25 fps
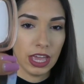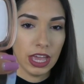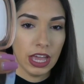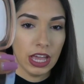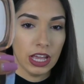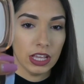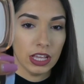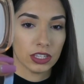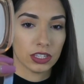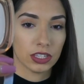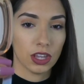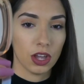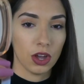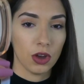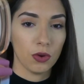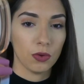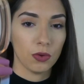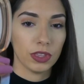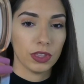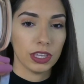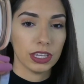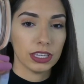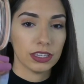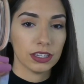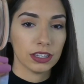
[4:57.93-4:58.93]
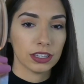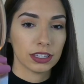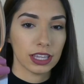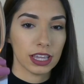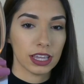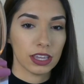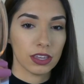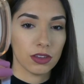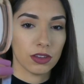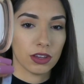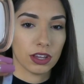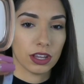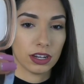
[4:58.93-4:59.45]
So this looks
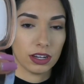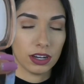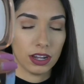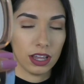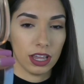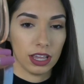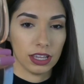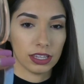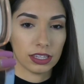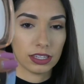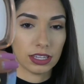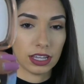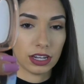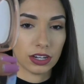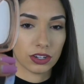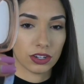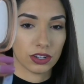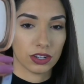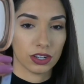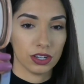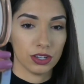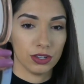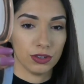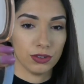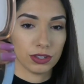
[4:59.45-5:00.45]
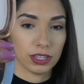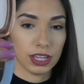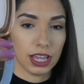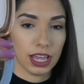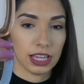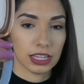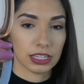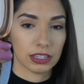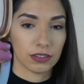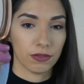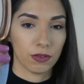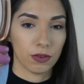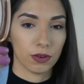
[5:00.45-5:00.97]
like you can essentially use it
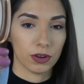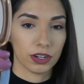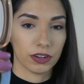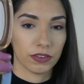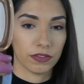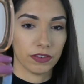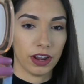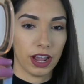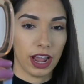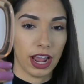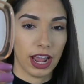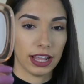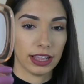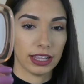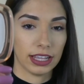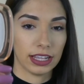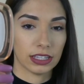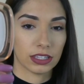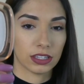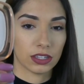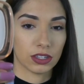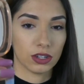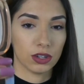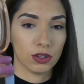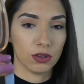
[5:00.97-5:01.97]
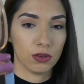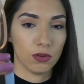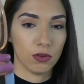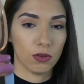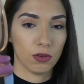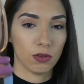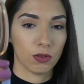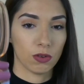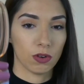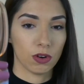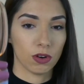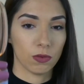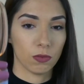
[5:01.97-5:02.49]
as 4 different highlights too,
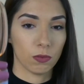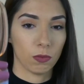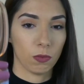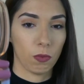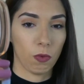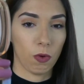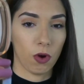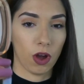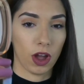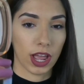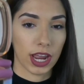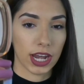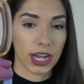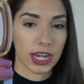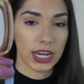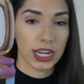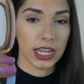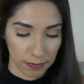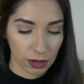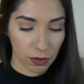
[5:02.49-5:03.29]
or 1.